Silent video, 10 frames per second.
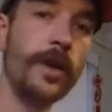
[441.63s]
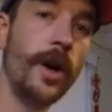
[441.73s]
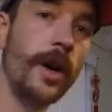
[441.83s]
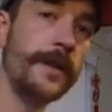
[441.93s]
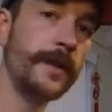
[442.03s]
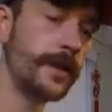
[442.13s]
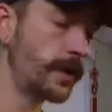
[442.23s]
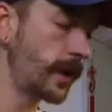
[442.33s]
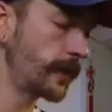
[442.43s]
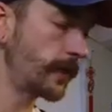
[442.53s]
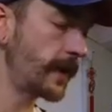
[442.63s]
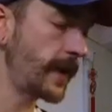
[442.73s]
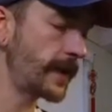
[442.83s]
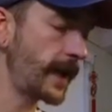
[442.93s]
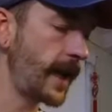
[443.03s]
Cost for
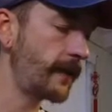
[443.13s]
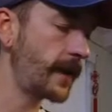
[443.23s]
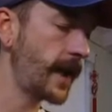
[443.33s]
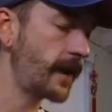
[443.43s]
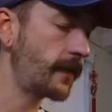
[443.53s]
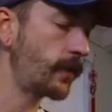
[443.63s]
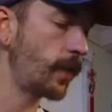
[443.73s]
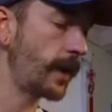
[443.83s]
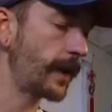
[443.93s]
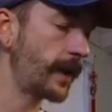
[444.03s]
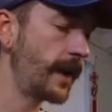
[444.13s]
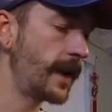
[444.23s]
BraveRats I gave a -1.